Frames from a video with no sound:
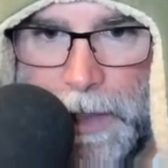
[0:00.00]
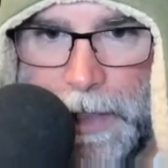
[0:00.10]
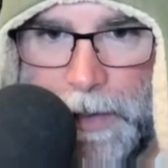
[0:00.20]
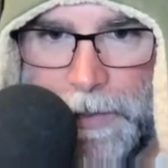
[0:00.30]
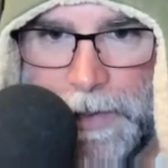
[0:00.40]

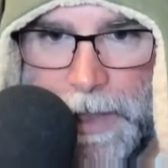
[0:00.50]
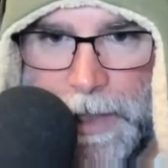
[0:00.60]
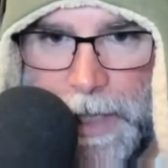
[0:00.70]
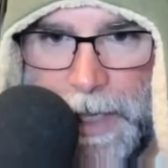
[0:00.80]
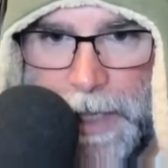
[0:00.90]
And I was like,
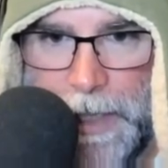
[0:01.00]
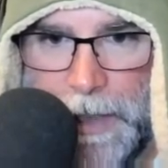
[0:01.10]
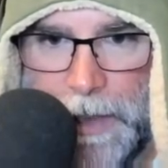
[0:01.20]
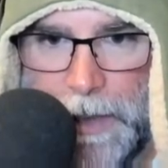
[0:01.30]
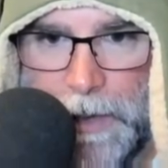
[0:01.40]
hey,
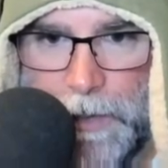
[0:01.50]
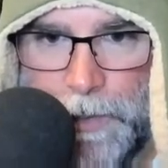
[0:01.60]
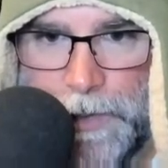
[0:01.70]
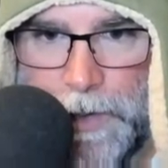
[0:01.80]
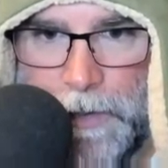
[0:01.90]

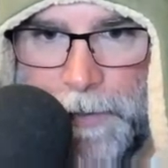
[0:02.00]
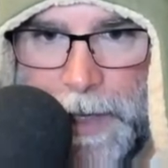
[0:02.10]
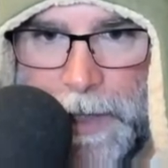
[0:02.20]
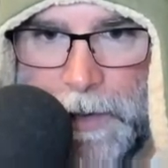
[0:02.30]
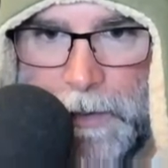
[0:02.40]
return
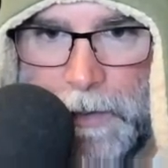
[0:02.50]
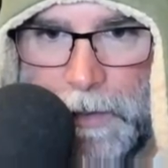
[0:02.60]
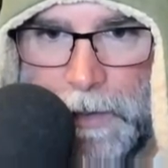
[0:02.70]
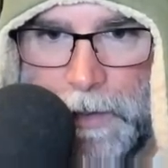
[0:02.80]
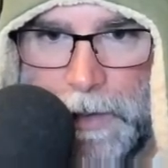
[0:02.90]
value,
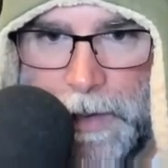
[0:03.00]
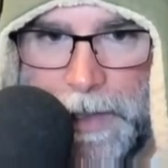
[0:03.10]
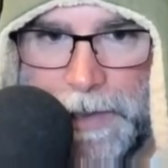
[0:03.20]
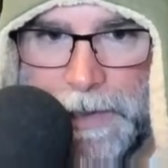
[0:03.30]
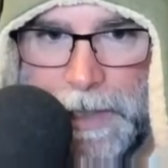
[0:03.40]

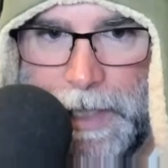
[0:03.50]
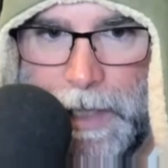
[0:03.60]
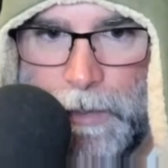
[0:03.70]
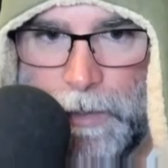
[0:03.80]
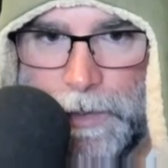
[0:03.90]
is it
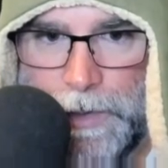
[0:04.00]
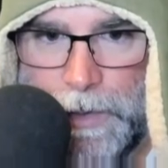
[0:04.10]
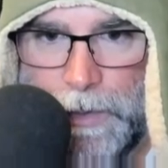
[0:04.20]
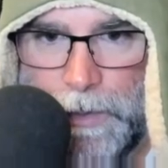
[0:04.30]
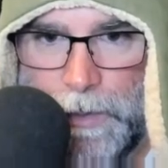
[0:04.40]
equal
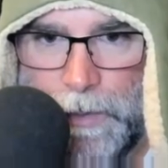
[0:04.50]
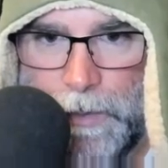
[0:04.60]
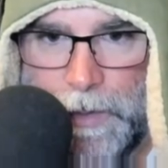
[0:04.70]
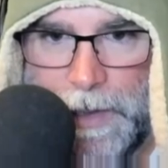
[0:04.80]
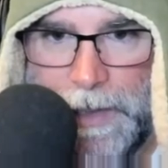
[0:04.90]
to
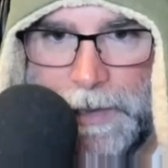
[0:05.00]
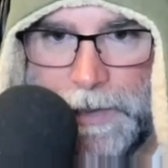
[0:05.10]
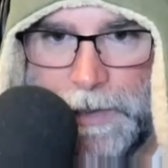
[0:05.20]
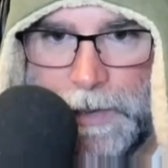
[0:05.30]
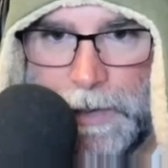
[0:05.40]

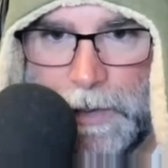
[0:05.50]
this?